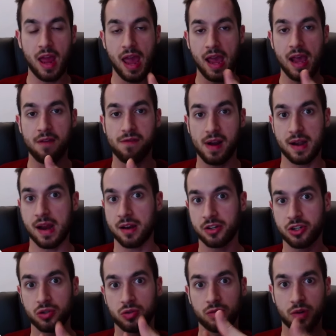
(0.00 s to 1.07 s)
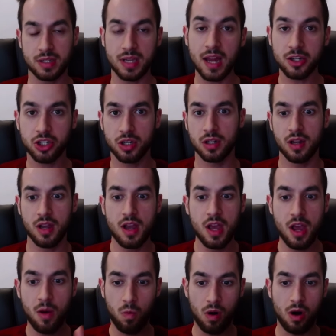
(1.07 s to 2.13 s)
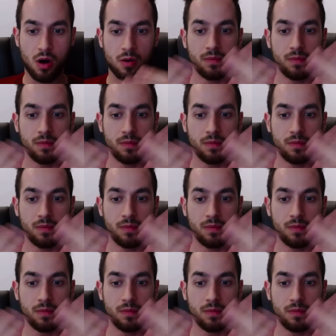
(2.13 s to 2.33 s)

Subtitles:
a financial recession? Well,